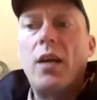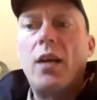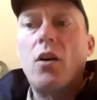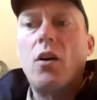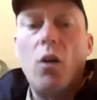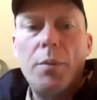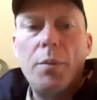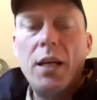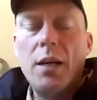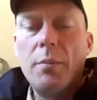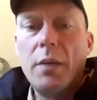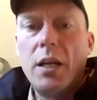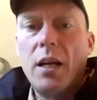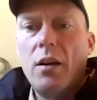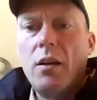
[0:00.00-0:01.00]
Colby. I'm
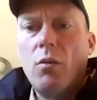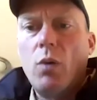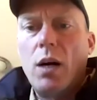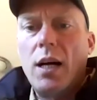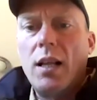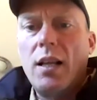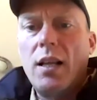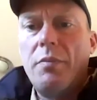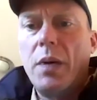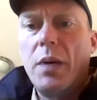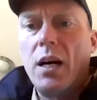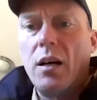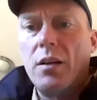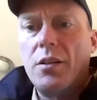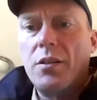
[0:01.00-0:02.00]
an area wildlife
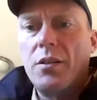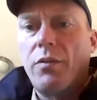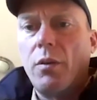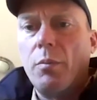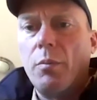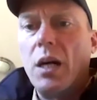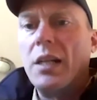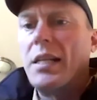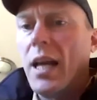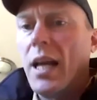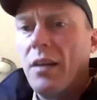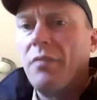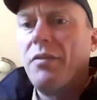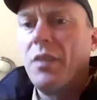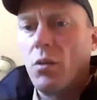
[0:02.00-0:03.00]
biologist for
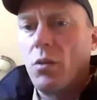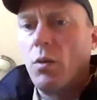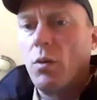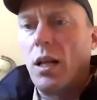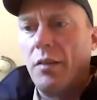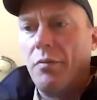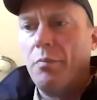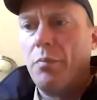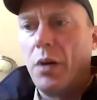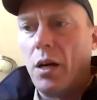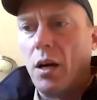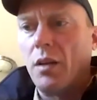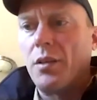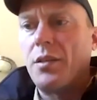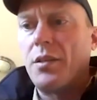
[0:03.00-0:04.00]
Montana Fish Wildlife
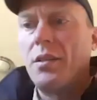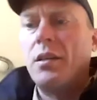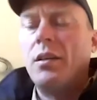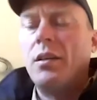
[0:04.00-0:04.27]
Parks.